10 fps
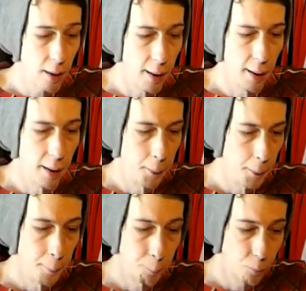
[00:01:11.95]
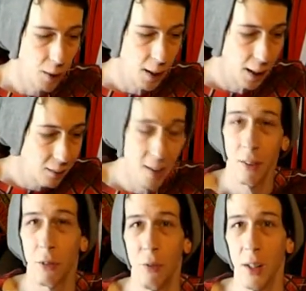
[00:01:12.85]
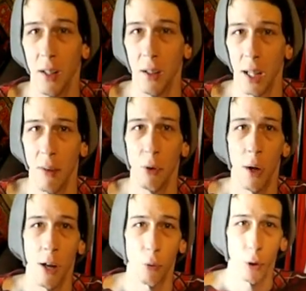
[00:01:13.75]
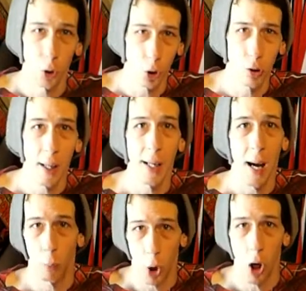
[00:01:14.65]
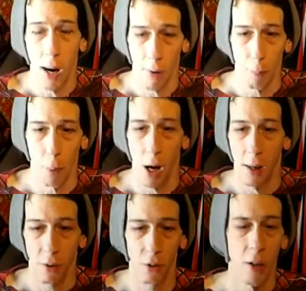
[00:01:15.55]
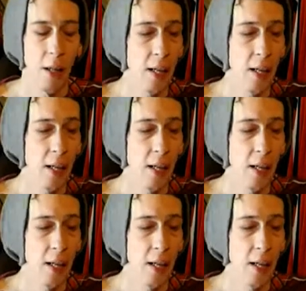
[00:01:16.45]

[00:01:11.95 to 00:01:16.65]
and then I test fitted and gave you guys what it looked like raw out of the box.